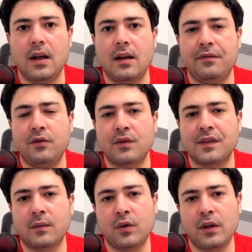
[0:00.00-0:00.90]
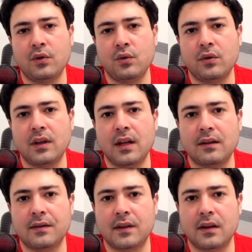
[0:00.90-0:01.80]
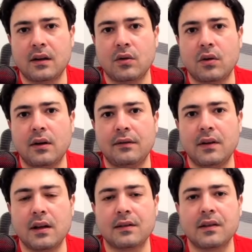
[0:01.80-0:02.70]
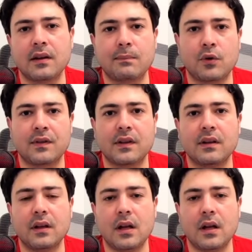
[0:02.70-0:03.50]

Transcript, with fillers: If you're someone who takes care of a sick person